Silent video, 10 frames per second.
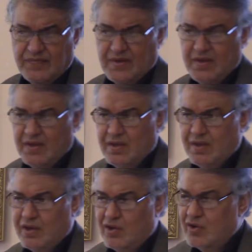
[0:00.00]
even
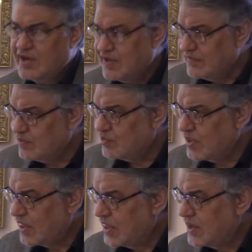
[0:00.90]
with the
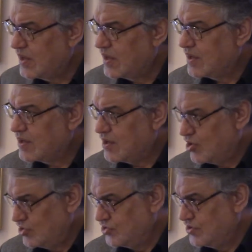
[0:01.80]
currency we're
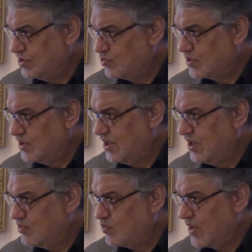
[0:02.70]
dealing with,
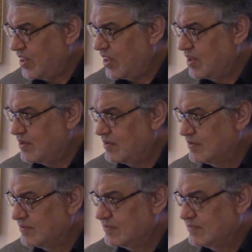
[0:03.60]
you know what
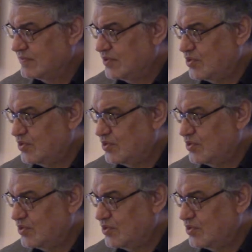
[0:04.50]
currency is?